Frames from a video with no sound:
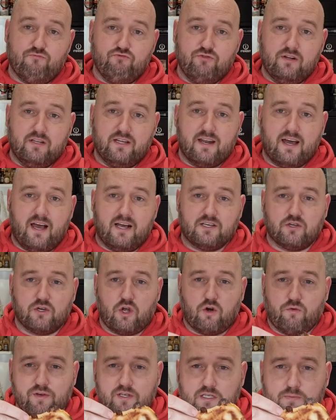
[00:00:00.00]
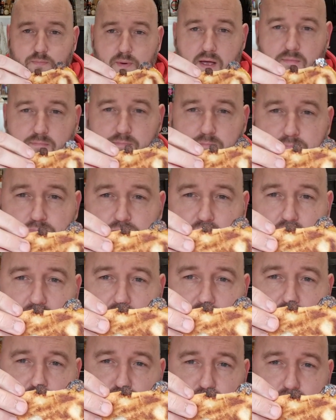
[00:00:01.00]
really nice and crispy.
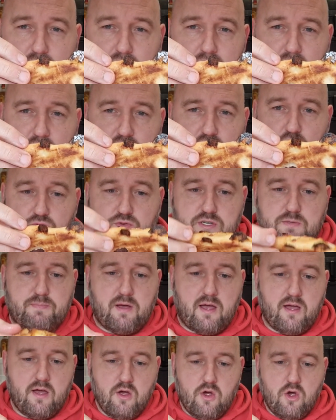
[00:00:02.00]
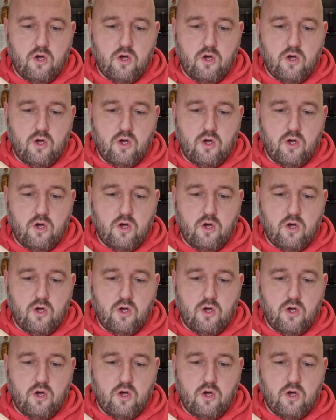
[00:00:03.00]
That is really nice and crispy.